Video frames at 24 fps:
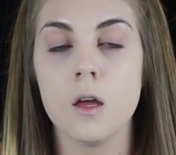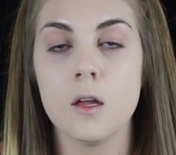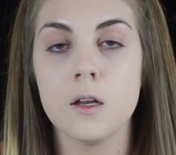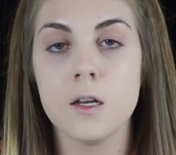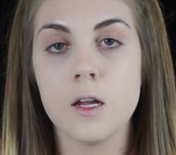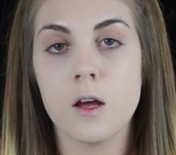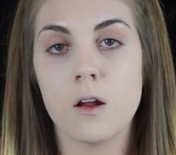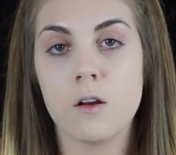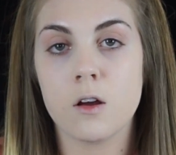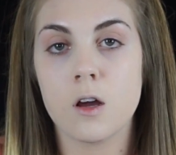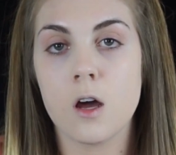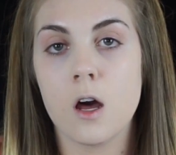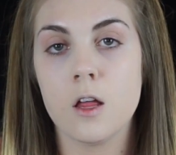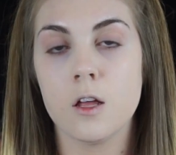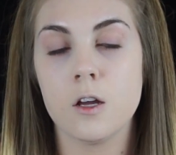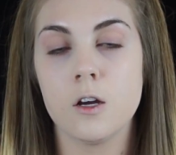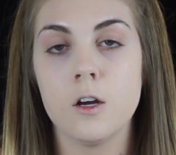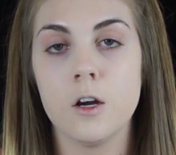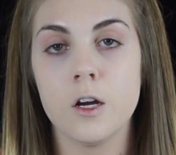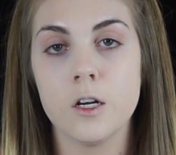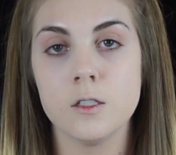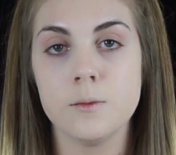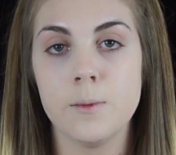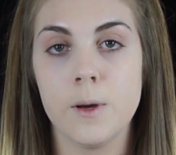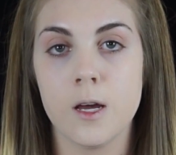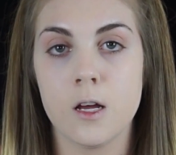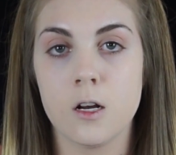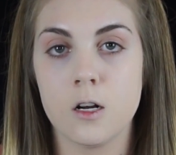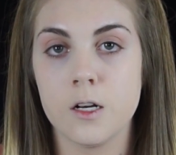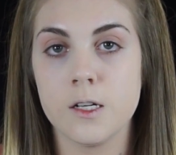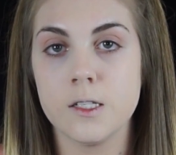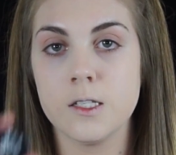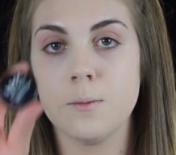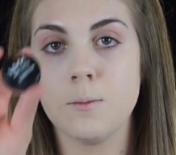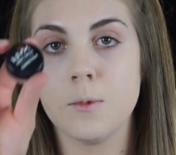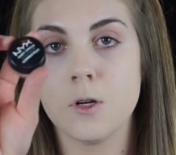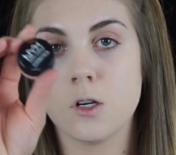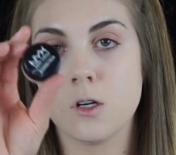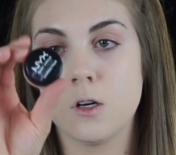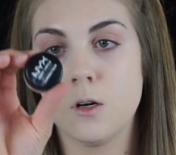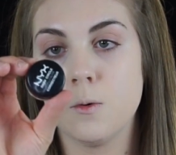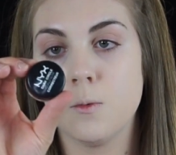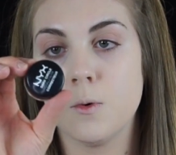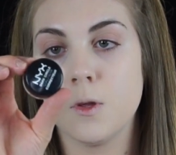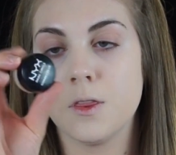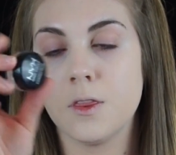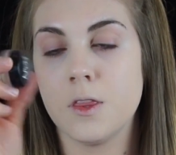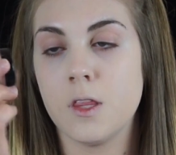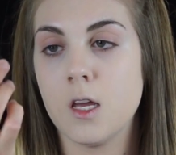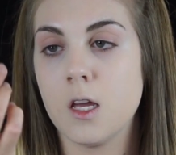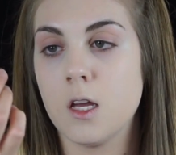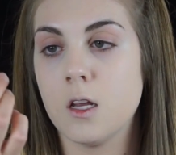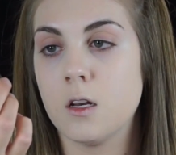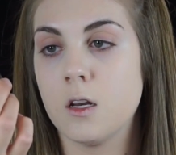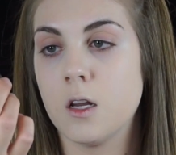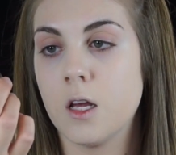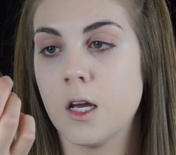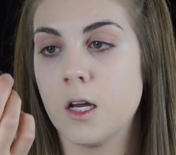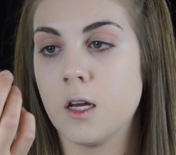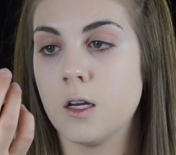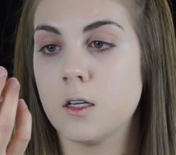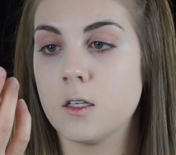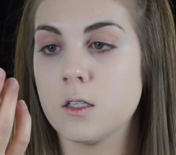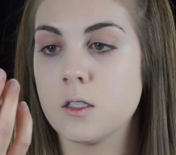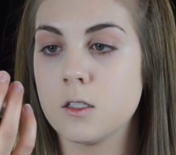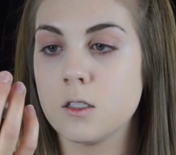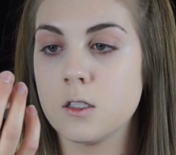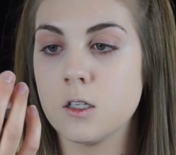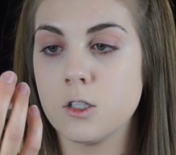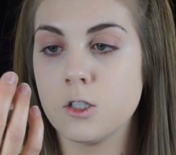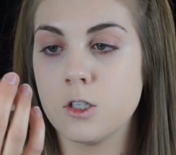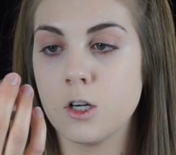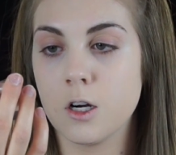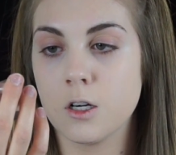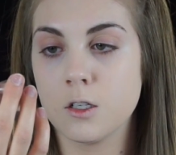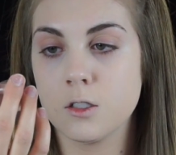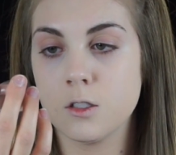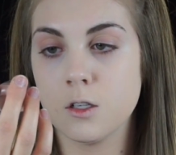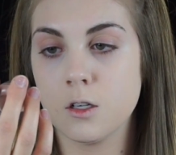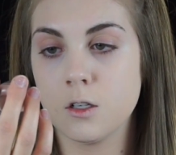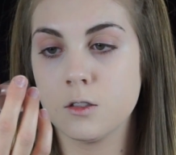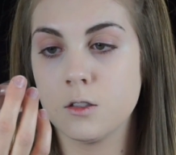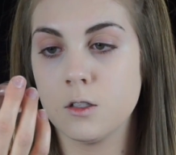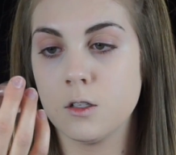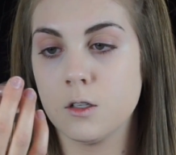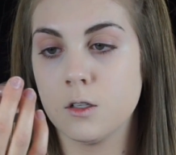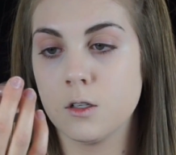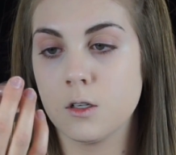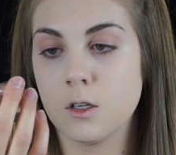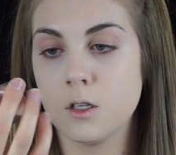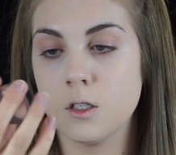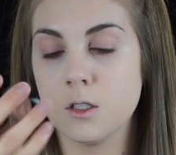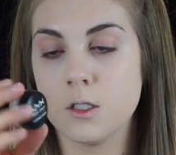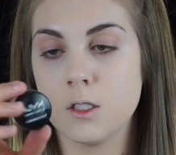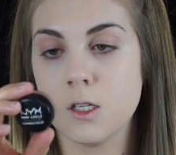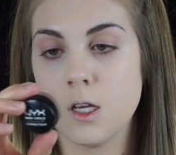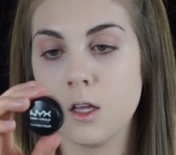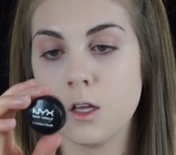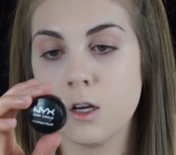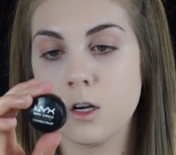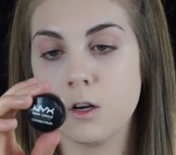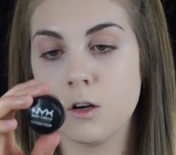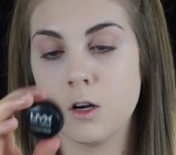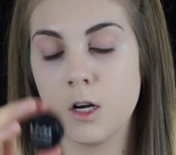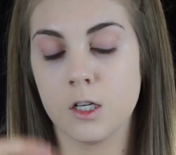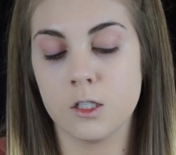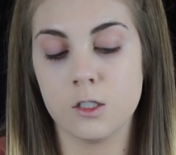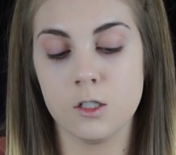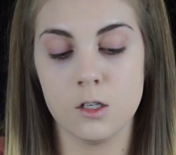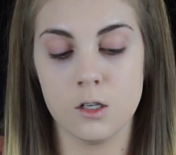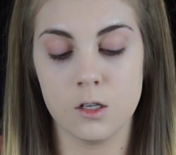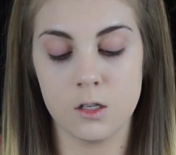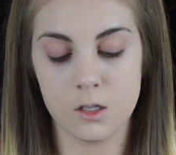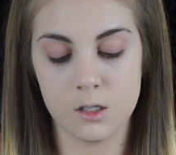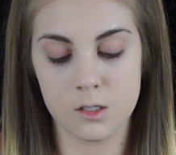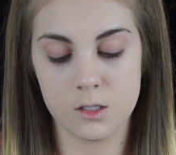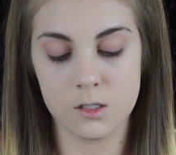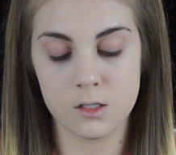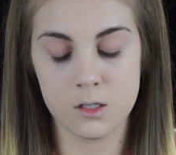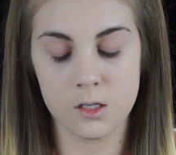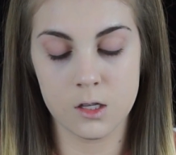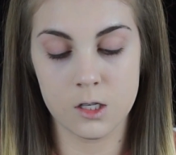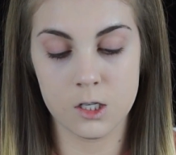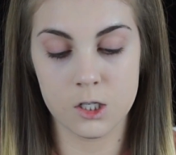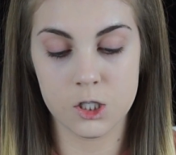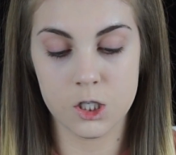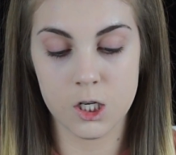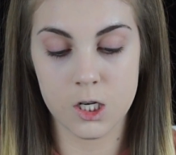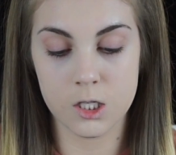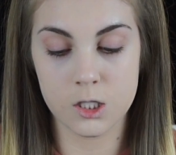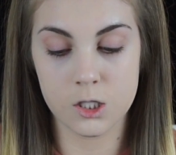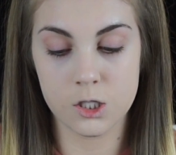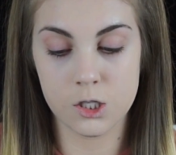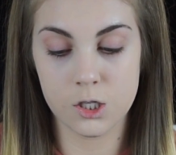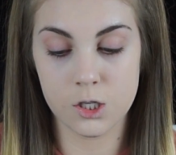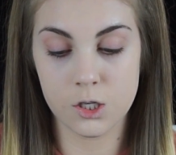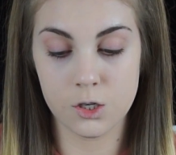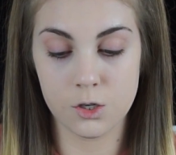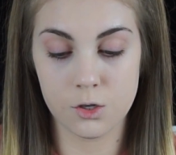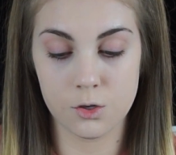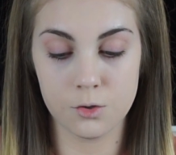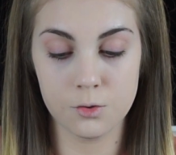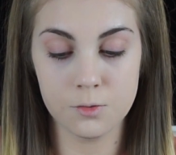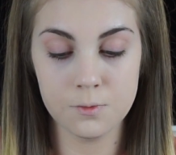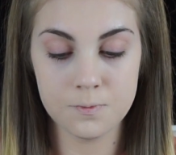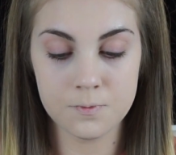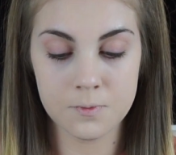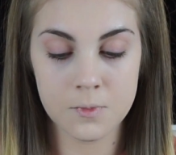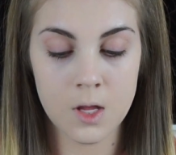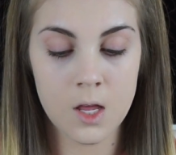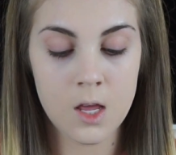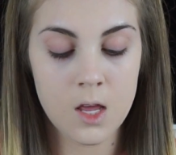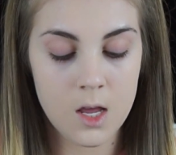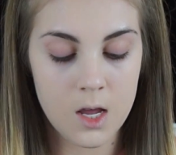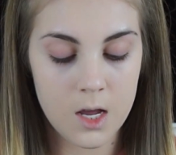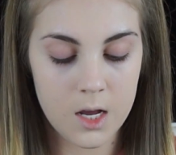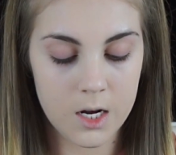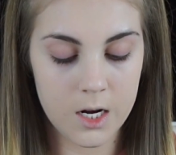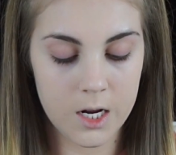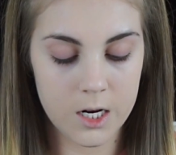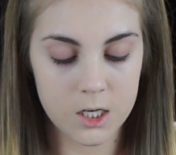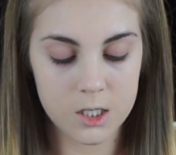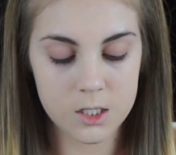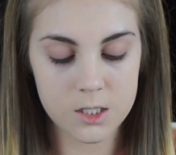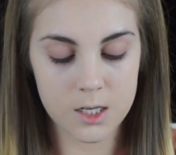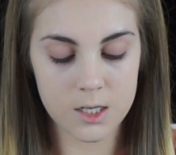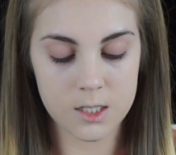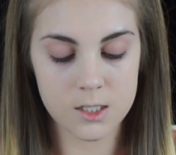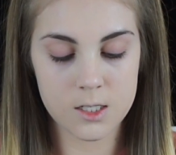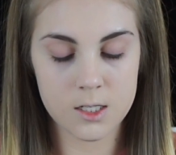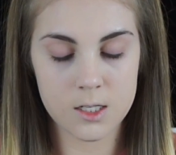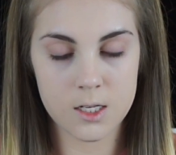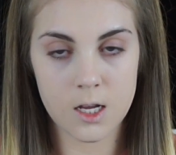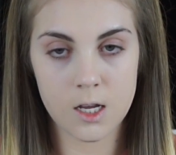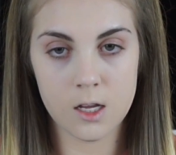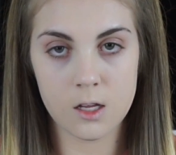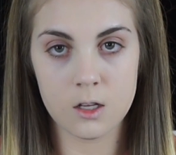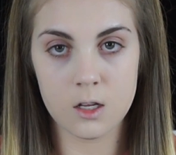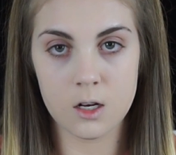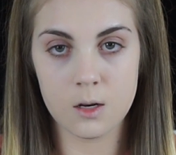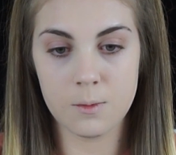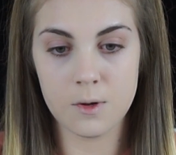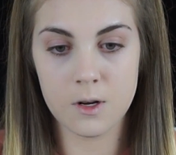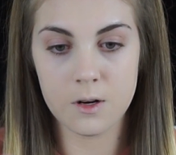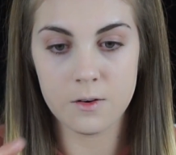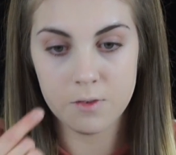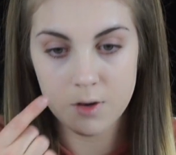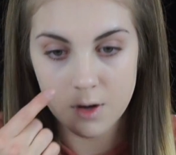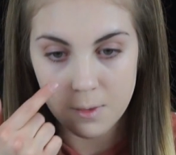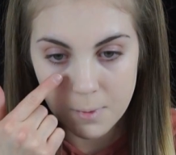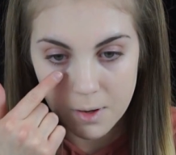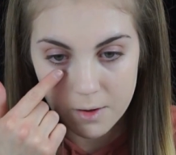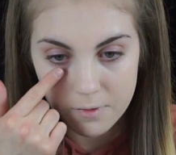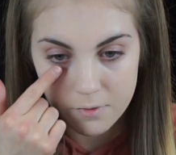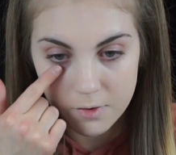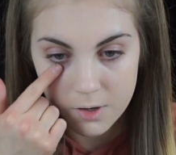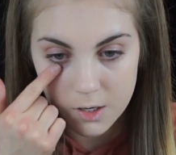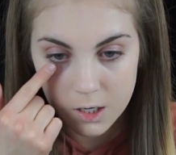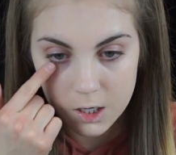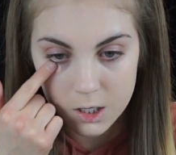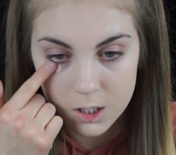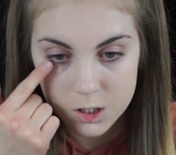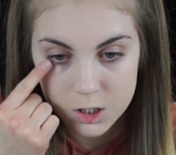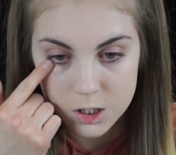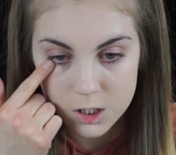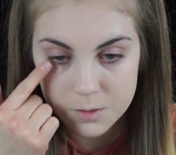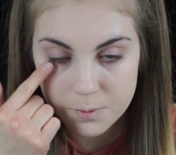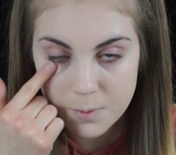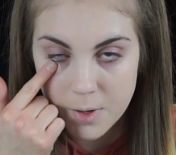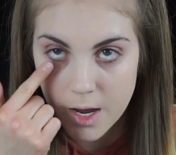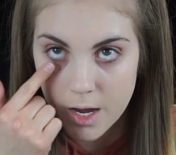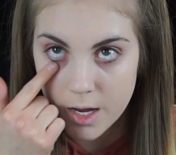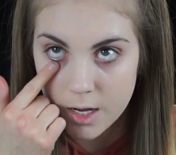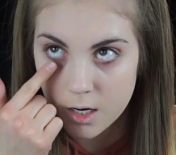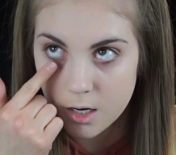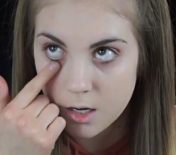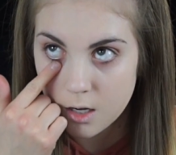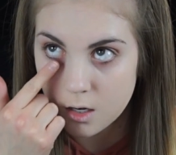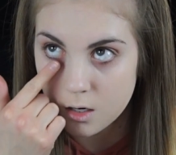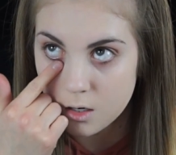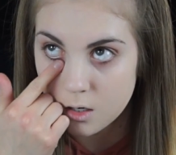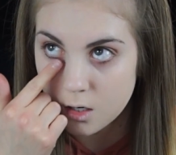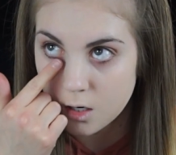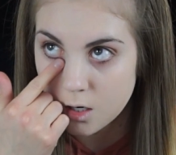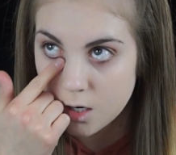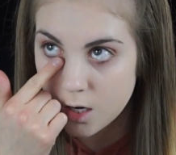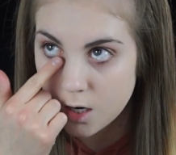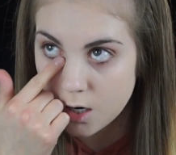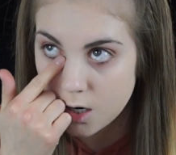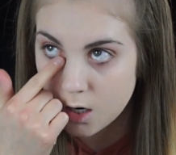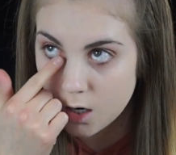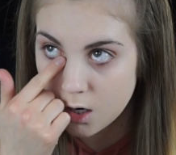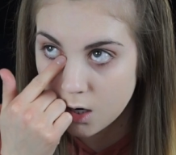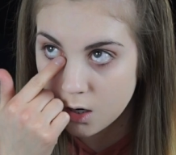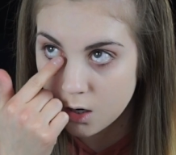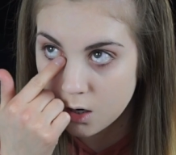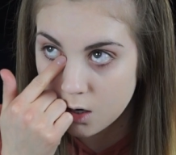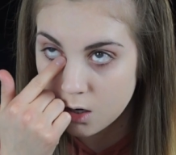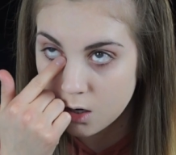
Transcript: Now to color correct my under eyes, I'm going to go in with the NYX Dark Circle Concealer Corrector. This is in the shade 2. And I just like to take a little bit of it on my finger and just pat it under here.